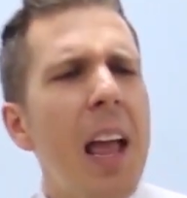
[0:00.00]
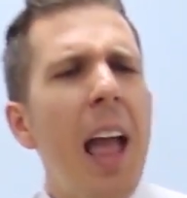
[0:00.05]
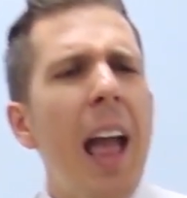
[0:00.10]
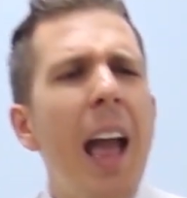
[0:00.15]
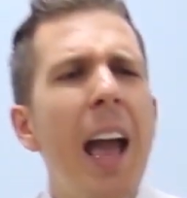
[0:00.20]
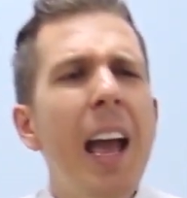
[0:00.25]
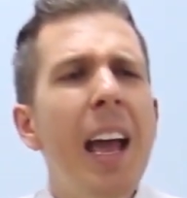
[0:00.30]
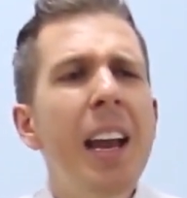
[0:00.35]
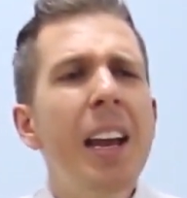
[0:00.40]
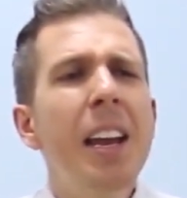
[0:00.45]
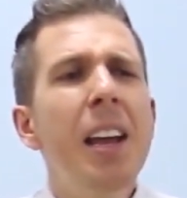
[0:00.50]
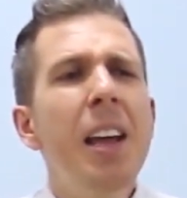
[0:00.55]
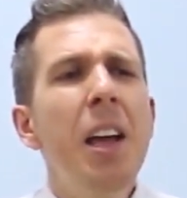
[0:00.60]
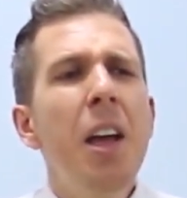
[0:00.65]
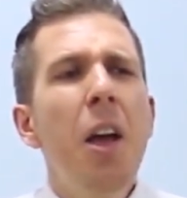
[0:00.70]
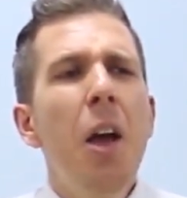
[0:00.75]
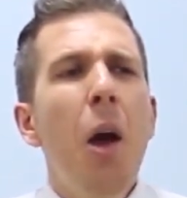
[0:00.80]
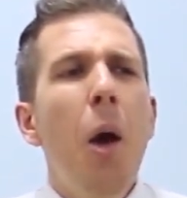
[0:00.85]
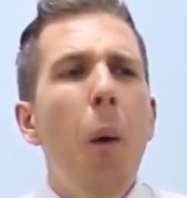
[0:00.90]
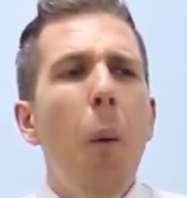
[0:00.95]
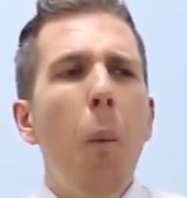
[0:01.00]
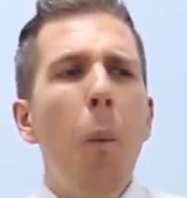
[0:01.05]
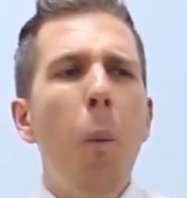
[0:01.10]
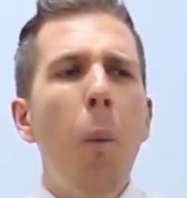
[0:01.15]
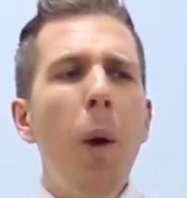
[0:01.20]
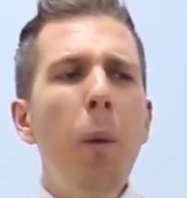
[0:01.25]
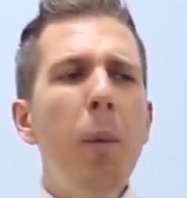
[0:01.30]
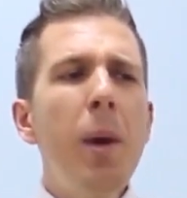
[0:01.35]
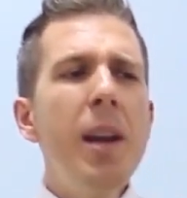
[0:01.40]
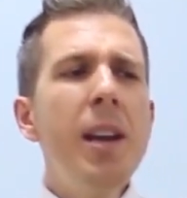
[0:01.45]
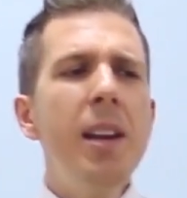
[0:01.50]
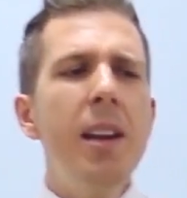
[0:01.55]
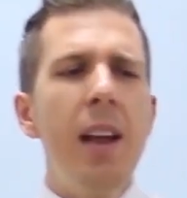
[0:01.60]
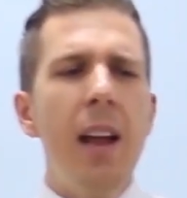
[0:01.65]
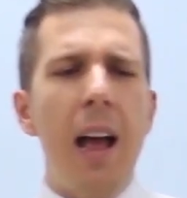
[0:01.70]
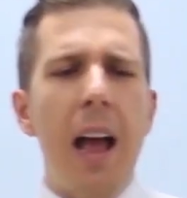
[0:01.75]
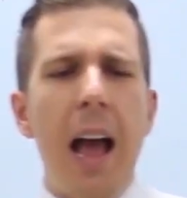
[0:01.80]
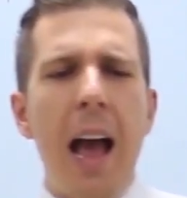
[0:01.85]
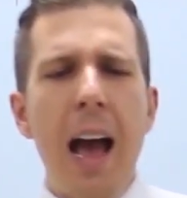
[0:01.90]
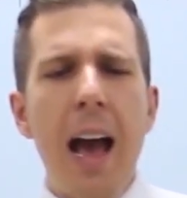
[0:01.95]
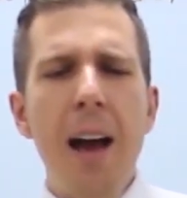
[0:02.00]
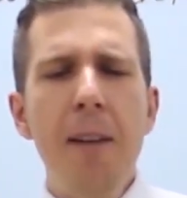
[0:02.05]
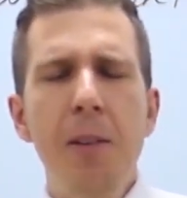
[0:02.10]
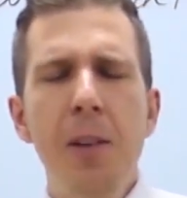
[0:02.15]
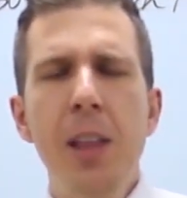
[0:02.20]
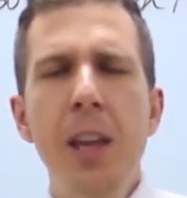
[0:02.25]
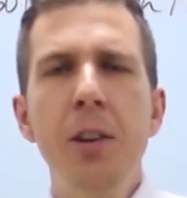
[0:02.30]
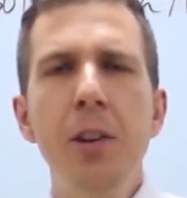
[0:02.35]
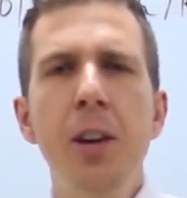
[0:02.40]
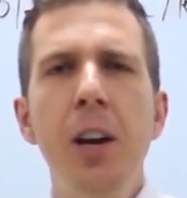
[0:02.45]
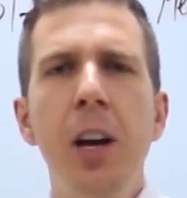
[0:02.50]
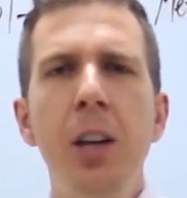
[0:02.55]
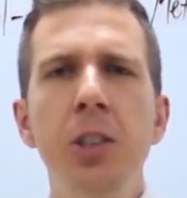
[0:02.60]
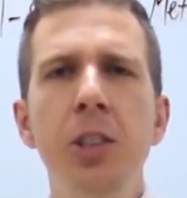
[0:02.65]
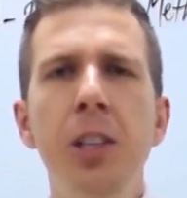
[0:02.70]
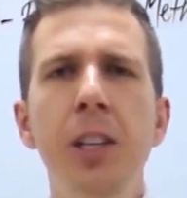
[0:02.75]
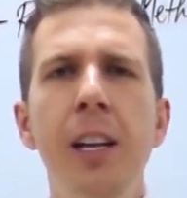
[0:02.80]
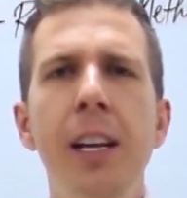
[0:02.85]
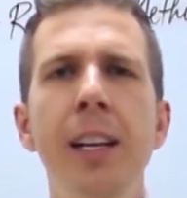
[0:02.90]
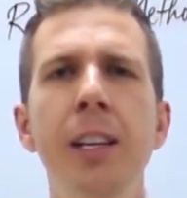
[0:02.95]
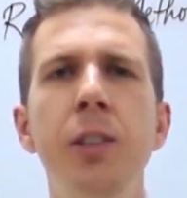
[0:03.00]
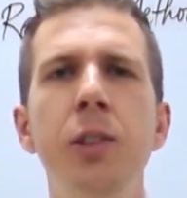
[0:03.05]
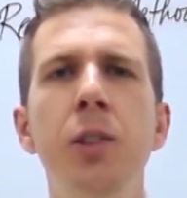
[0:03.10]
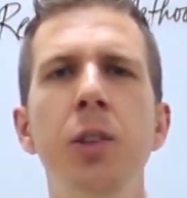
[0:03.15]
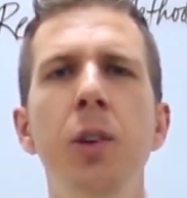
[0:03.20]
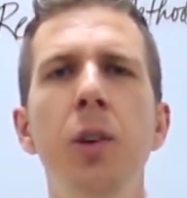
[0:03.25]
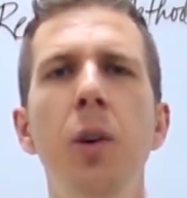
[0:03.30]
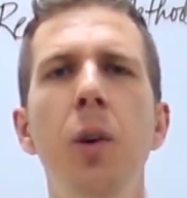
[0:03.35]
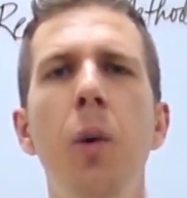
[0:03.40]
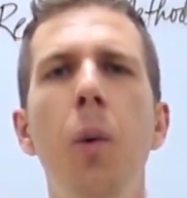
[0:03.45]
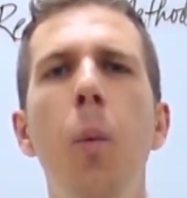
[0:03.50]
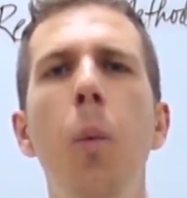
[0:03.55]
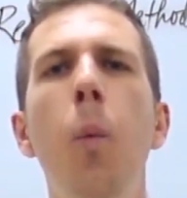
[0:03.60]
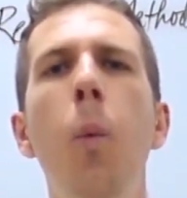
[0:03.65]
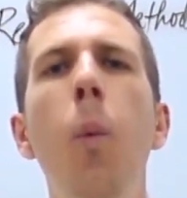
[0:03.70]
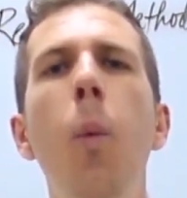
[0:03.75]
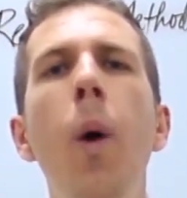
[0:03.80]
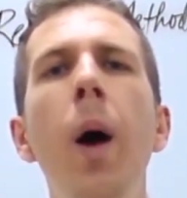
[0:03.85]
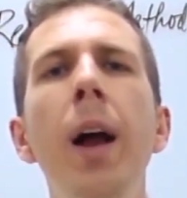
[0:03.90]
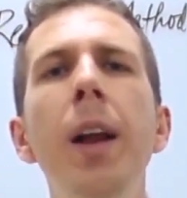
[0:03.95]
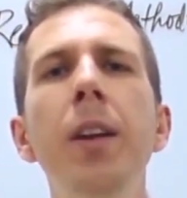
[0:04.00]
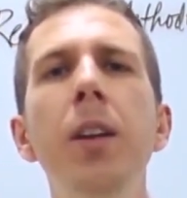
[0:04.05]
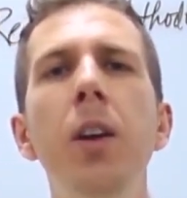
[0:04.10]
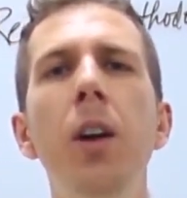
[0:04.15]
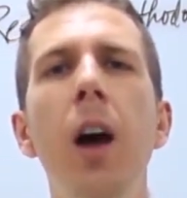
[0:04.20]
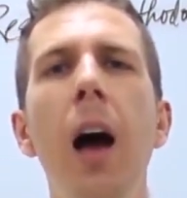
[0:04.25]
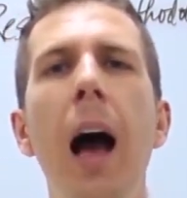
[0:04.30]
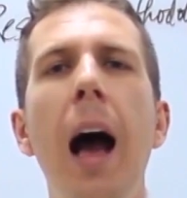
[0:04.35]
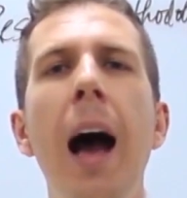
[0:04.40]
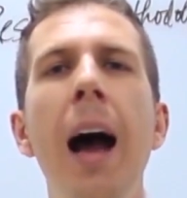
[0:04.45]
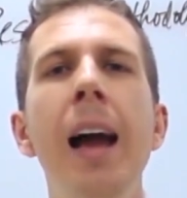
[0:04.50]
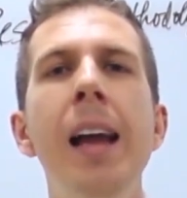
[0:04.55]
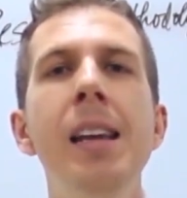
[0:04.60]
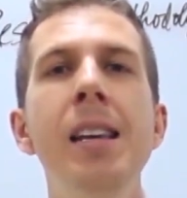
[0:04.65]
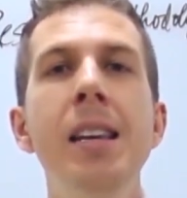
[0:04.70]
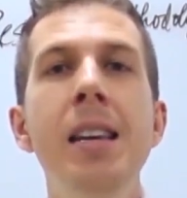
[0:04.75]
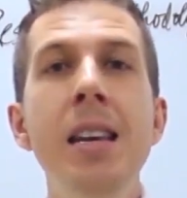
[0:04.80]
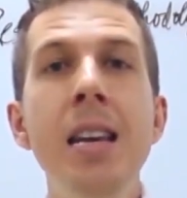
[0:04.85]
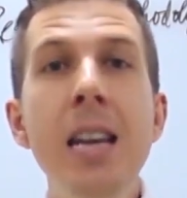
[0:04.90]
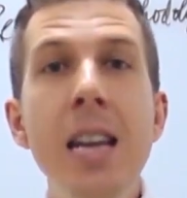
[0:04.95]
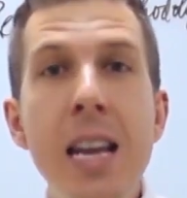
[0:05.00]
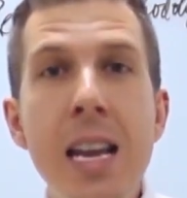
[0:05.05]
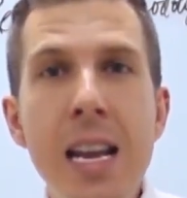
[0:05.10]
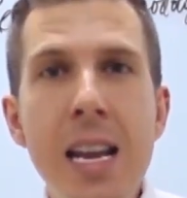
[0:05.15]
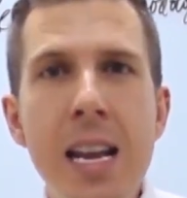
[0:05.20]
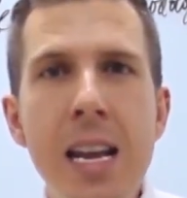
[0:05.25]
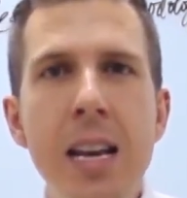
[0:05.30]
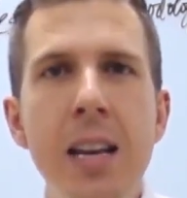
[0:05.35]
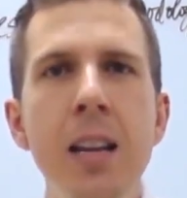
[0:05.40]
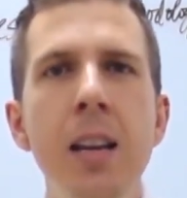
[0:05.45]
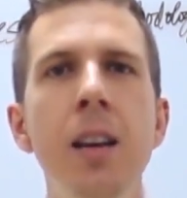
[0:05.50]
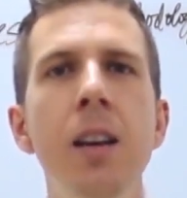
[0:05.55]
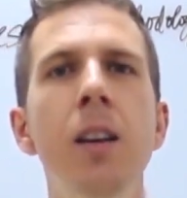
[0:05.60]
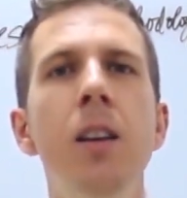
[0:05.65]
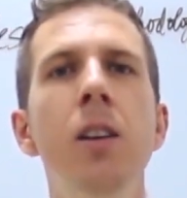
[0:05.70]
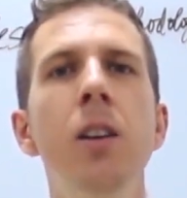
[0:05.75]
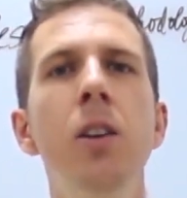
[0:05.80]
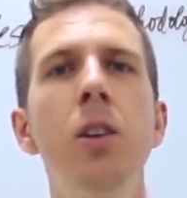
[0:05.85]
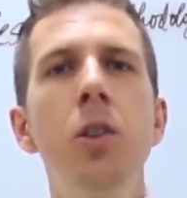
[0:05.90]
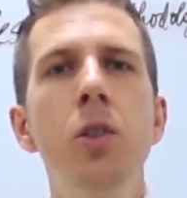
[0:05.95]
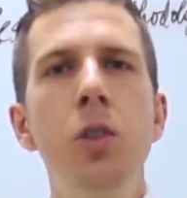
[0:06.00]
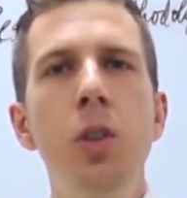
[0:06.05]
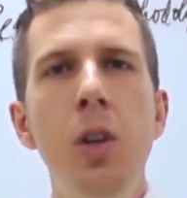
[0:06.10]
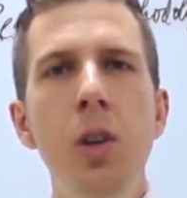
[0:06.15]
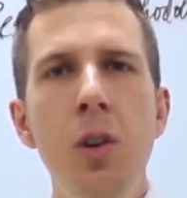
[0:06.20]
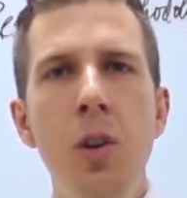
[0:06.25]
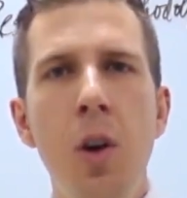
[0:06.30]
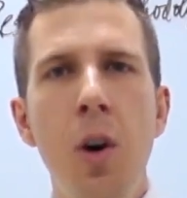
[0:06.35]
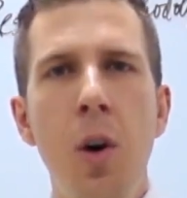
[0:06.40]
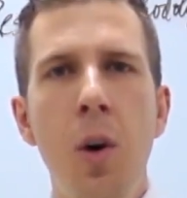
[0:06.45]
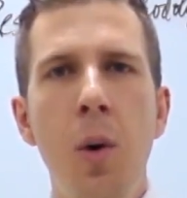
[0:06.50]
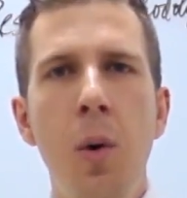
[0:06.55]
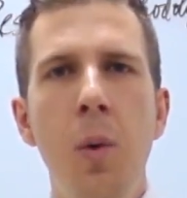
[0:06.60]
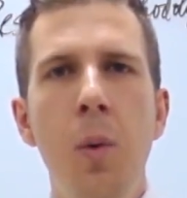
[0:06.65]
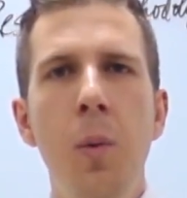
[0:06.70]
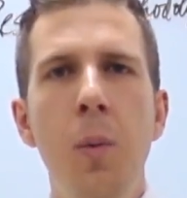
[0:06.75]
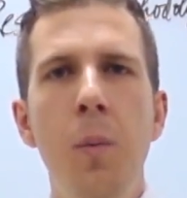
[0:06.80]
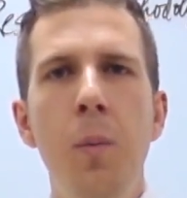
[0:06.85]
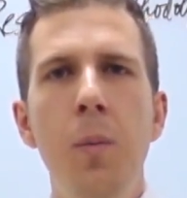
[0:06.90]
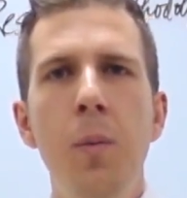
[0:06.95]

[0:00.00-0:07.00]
And what we have in introduction is what I need to know.